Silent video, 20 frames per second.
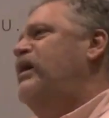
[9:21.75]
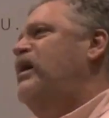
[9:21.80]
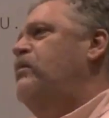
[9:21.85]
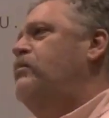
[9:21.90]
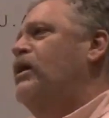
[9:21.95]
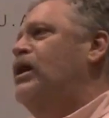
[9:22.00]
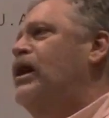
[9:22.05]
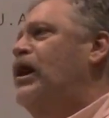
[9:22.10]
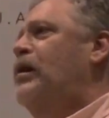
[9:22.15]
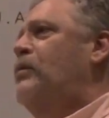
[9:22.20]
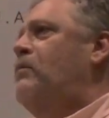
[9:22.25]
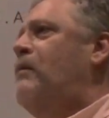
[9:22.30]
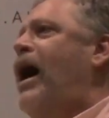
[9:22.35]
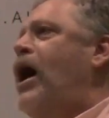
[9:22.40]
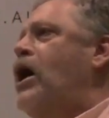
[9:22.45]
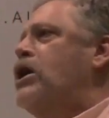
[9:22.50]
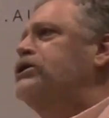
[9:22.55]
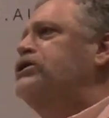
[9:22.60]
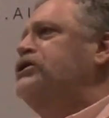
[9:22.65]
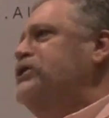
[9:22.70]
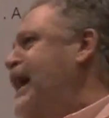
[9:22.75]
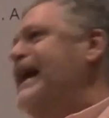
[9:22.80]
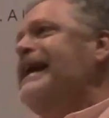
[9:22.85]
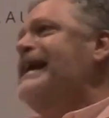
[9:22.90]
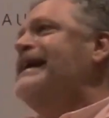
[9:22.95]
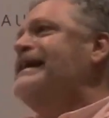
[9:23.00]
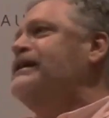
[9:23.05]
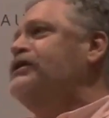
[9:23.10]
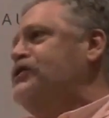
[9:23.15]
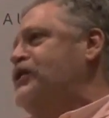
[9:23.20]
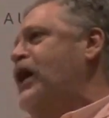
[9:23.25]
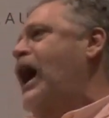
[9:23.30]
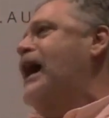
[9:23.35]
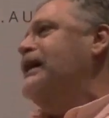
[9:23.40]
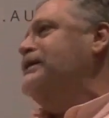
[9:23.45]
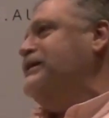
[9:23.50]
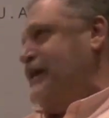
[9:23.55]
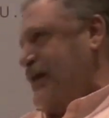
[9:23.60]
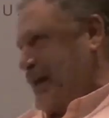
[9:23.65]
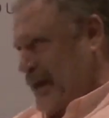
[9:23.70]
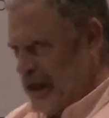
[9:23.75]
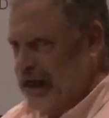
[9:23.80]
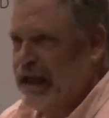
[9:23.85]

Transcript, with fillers: people, martini shot.